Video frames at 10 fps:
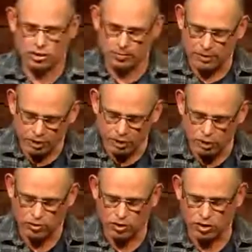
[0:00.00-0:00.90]
them and
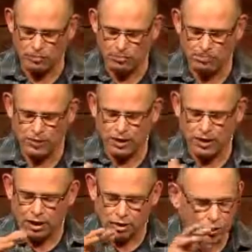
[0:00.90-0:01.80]
launched
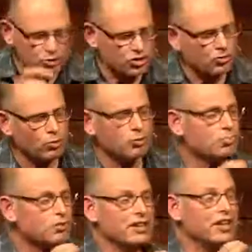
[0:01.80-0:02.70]
what would
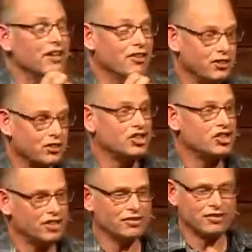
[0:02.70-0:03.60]
be the
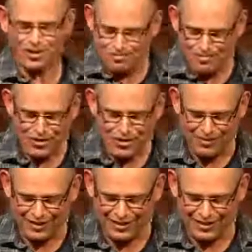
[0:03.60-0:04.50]
Jesus
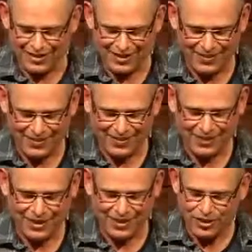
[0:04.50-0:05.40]
movement
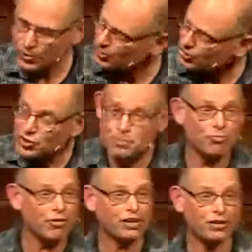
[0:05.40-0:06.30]
that would
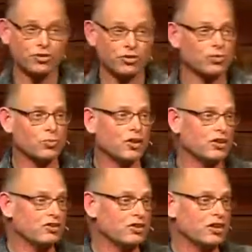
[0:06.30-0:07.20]
spread across the
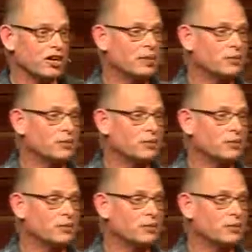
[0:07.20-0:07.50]
world and